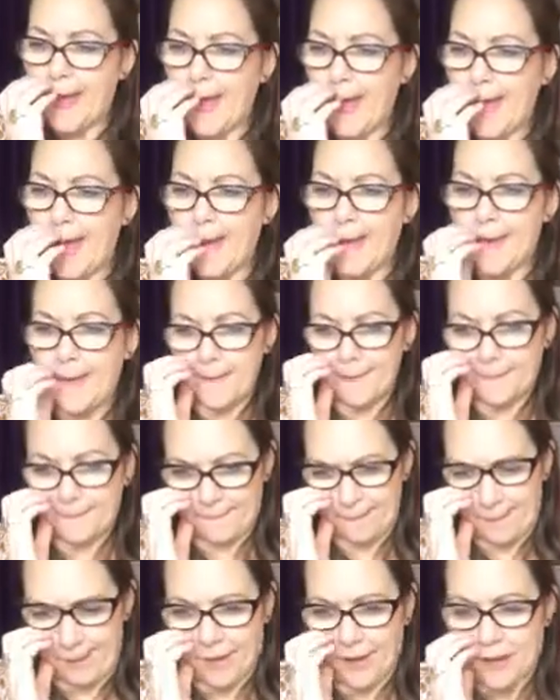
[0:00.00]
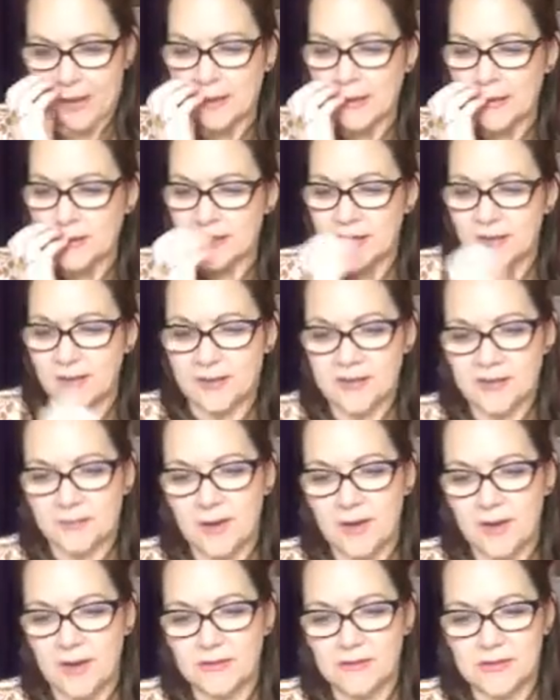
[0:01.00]
So I
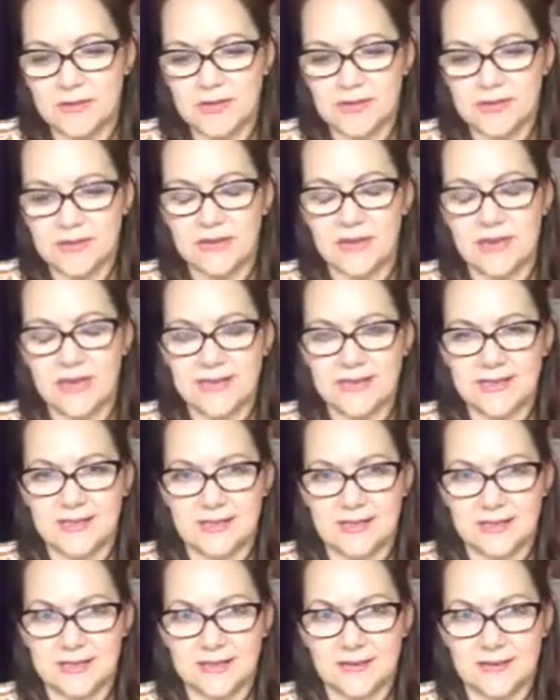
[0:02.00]
suppose it's